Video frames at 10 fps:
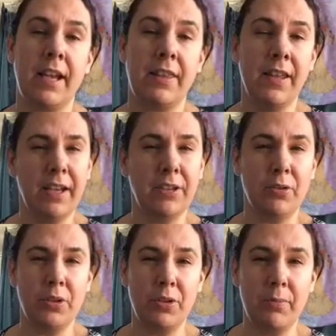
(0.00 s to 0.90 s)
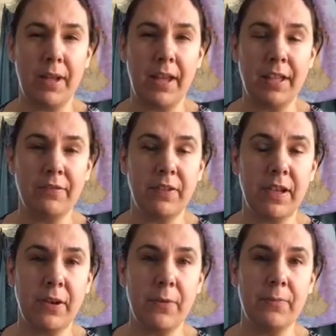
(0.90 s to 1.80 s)
I think I told you in my last
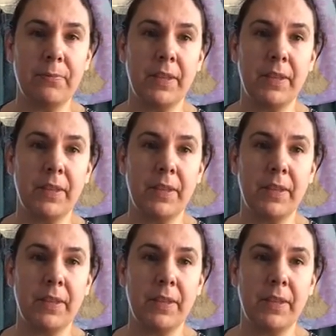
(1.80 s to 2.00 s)
video,